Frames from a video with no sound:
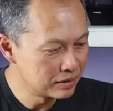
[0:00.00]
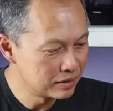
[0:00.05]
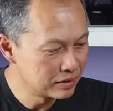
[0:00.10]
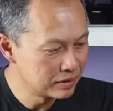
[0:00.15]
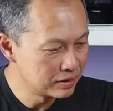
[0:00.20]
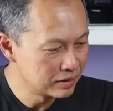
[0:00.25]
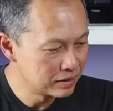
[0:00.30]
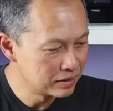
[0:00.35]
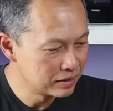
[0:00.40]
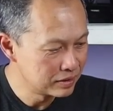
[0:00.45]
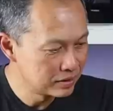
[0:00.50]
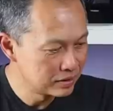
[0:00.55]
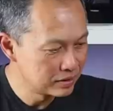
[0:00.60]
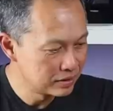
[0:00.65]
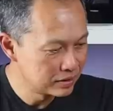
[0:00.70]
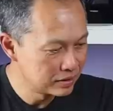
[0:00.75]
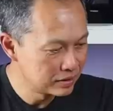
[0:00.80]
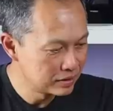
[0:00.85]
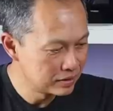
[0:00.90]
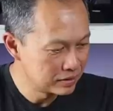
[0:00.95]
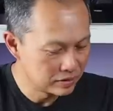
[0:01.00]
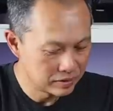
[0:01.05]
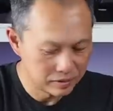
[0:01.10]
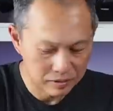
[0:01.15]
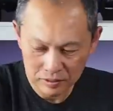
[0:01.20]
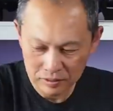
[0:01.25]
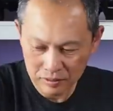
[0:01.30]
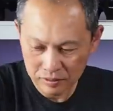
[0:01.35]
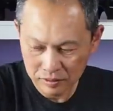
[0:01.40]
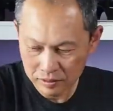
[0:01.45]

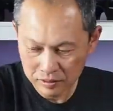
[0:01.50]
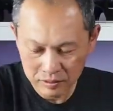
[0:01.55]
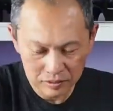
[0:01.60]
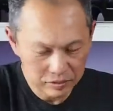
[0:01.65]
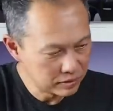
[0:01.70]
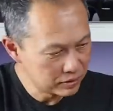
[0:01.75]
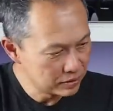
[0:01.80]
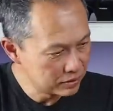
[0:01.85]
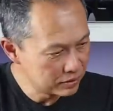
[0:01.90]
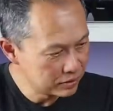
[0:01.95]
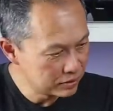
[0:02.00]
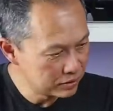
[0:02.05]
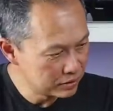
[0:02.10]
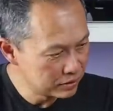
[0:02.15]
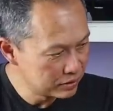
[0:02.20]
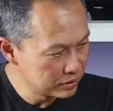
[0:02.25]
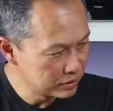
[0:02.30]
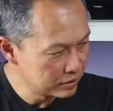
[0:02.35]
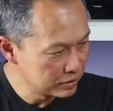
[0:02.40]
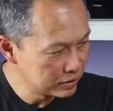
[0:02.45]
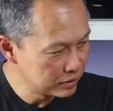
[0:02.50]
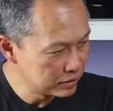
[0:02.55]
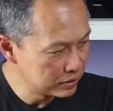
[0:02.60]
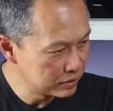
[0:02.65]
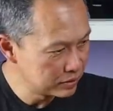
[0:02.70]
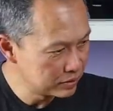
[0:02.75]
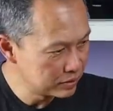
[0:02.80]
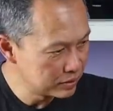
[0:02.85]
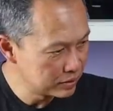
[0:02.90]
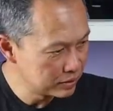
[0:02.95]

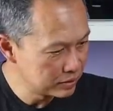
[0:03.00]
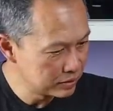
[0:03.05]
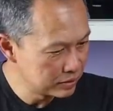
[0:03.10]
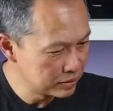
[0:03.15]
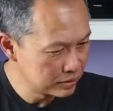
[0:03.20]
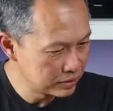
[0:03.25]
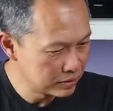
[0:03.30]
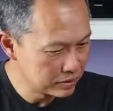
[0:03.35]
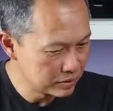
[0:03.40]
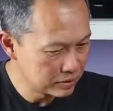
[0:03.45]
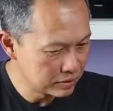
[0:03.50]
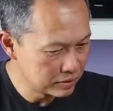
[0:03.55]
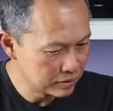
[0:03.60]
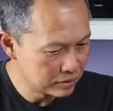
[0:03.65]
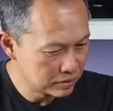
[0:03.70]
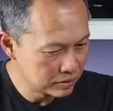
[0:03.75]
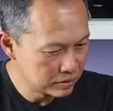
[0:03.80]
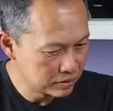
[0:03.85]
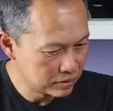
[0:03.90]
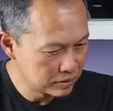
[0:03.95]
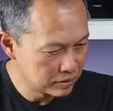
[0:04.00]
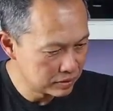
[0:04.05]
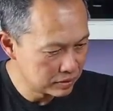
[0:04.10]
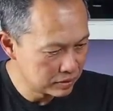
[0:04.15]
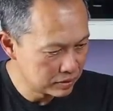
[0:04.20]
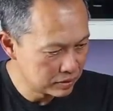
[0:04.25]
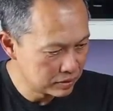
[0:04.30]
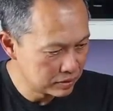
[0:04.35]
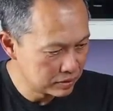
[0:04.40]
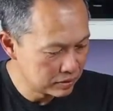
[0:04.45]

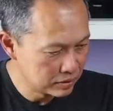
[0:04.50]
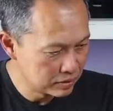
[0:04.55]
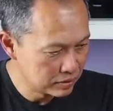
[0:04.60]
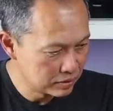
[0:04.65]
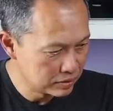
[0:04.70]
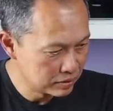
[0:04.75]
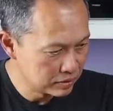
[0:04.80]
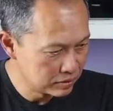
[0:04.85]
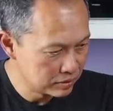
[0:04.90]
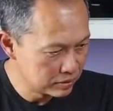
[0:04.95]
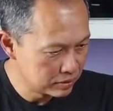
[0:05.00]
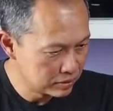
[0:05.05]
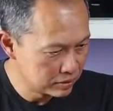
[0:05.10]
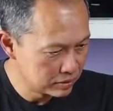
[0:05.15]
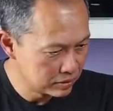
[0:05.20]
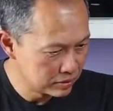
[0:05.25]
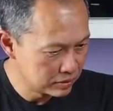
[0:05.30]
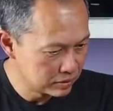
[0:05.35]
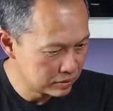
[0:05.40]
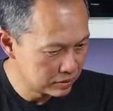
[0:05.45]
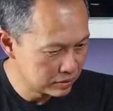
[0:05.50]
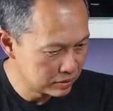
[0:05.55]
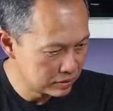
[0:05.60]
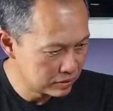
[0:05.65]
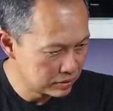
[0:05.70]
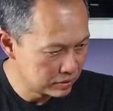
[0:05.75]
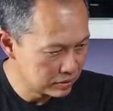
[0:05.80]
This person isn't speaking.